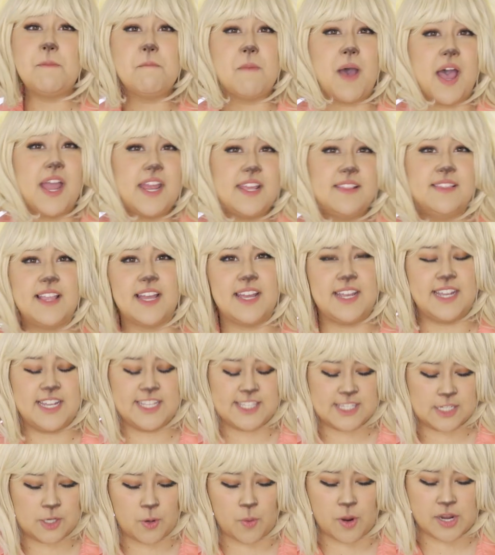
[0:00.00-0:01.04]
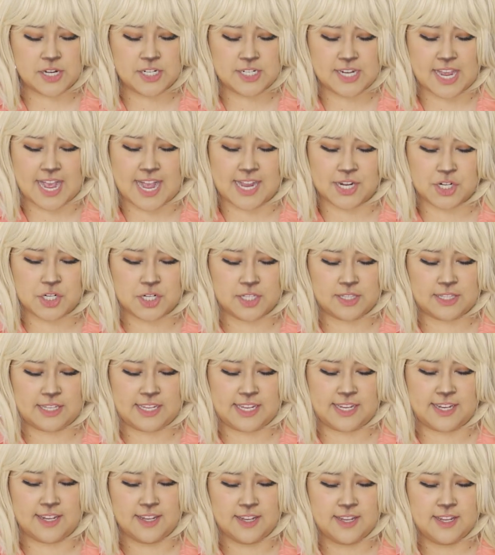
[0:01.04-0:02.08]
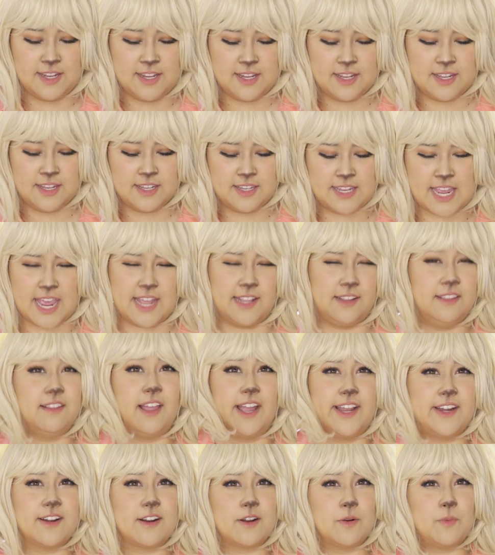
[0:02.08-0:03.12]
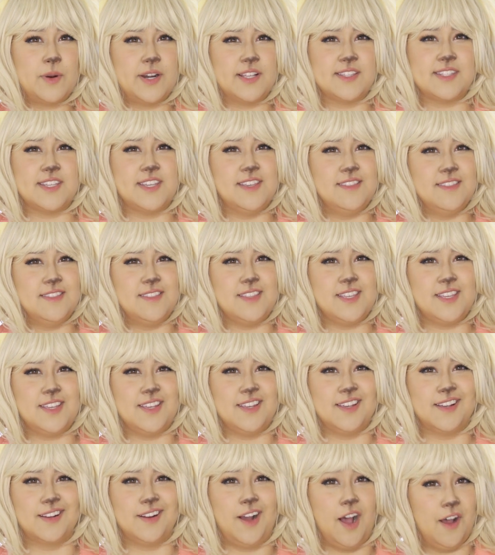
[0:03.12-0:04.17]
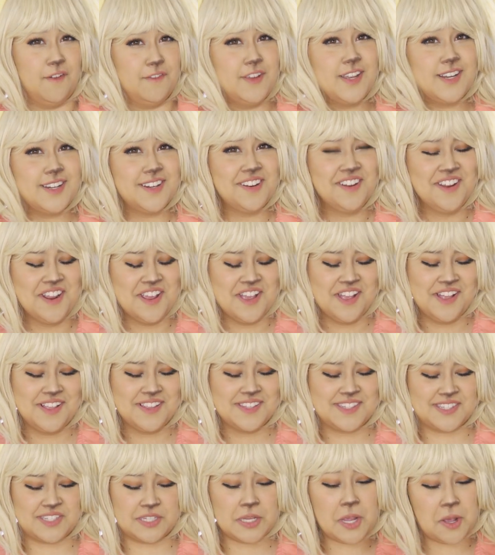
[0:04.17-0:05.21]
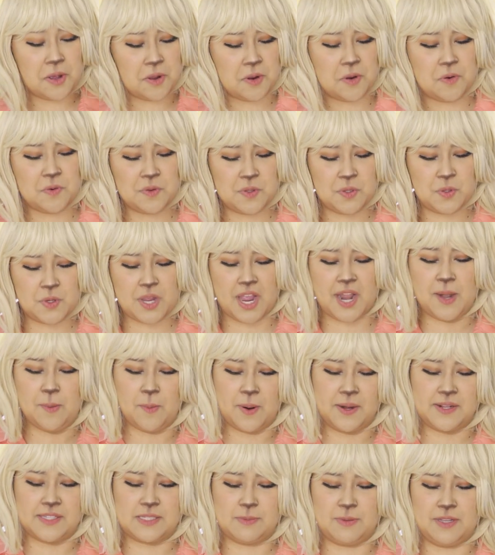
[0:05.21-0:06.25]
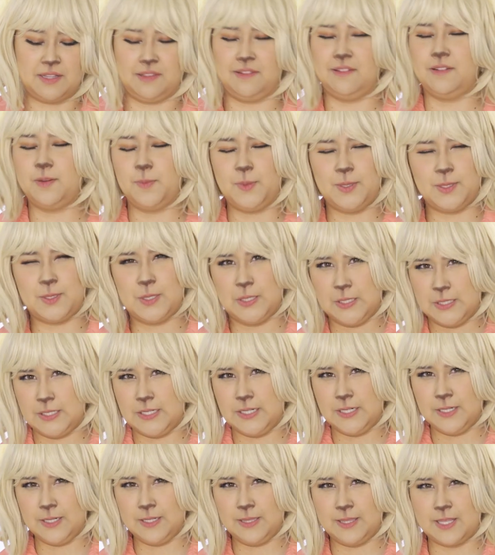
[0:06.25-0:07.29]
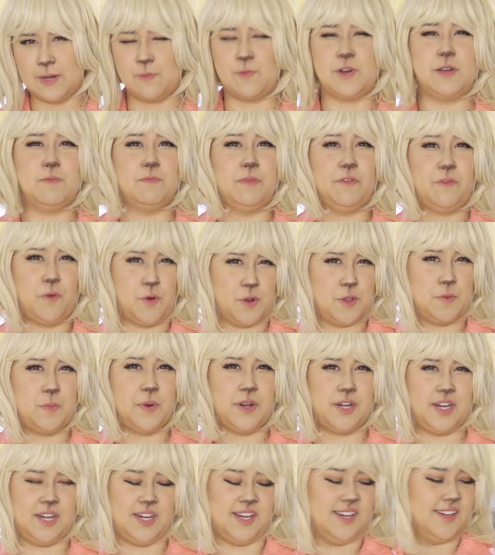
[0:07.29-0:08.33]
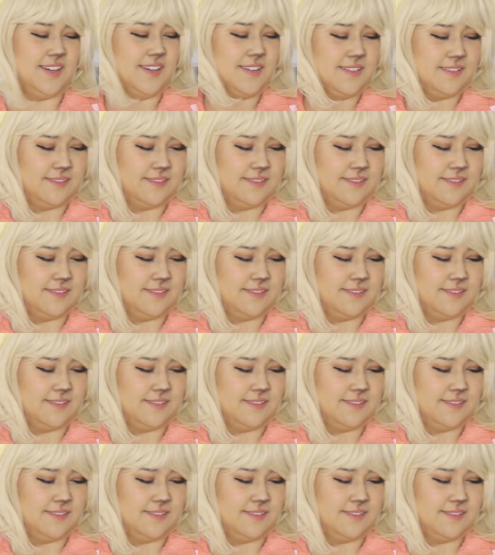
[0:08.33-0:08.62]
in mind that it's going to actually get lighter when it's in the oven, so you kind of want it to be a little bit darker than before you put it in.